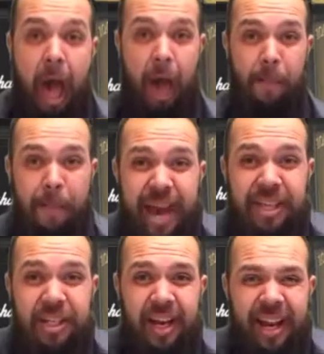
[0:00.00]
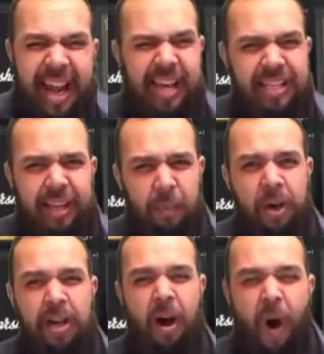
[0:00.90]
A major is
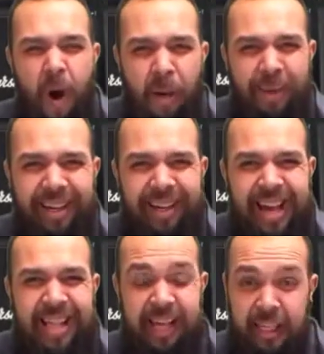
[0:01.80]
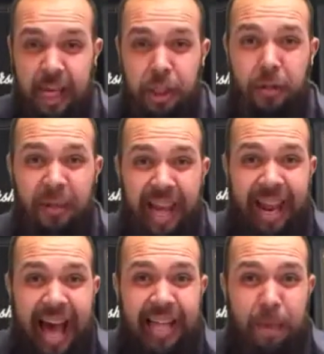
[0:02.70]
someone in the army that gets to tell
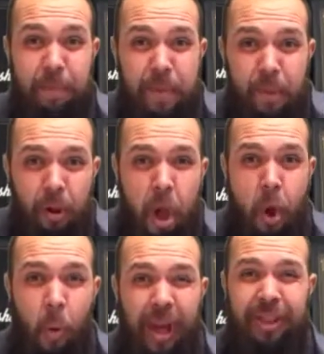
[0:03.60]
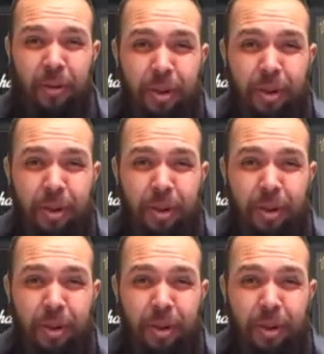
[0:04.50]
other people what to